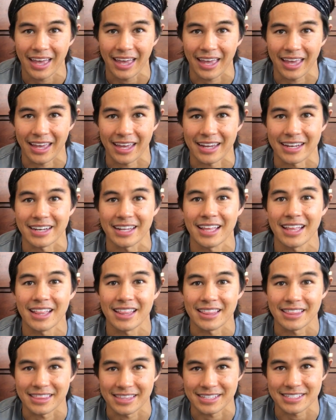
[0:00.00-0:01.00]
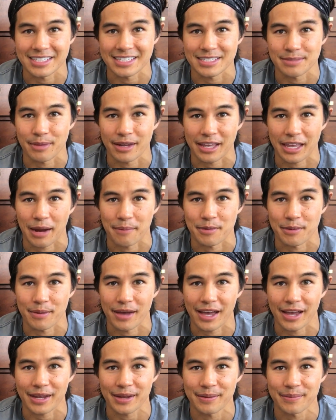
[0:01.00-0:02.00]
and this is my camera
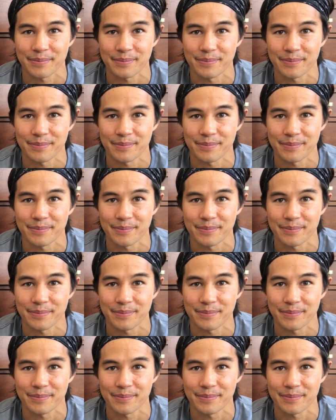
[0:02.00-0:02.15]
bag.